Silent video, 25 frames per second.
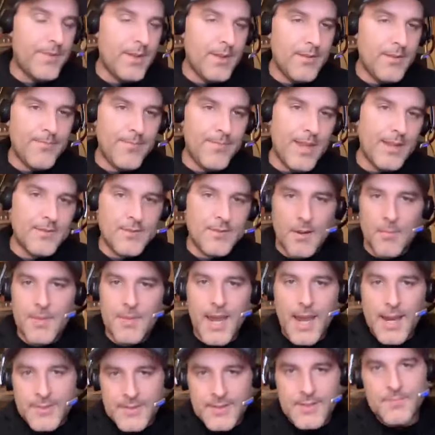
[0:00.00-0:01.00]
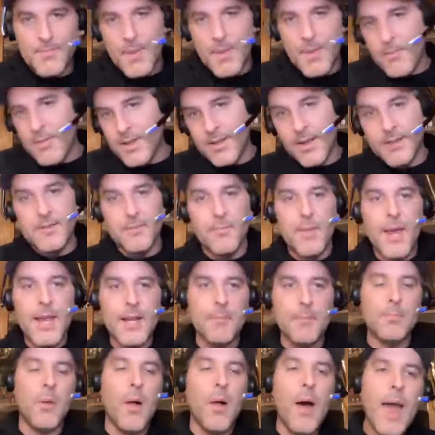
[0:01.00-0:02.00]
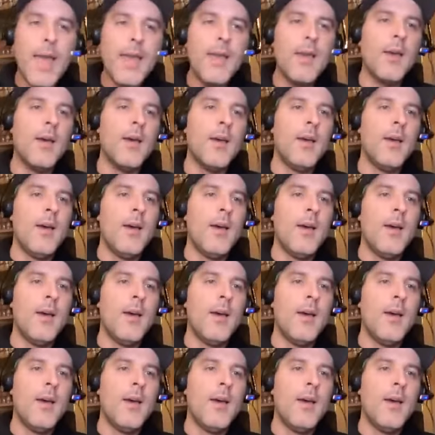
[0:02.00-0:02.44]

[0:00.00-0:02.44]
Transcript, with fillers: in, in some cases, maybe he doesn't make a play.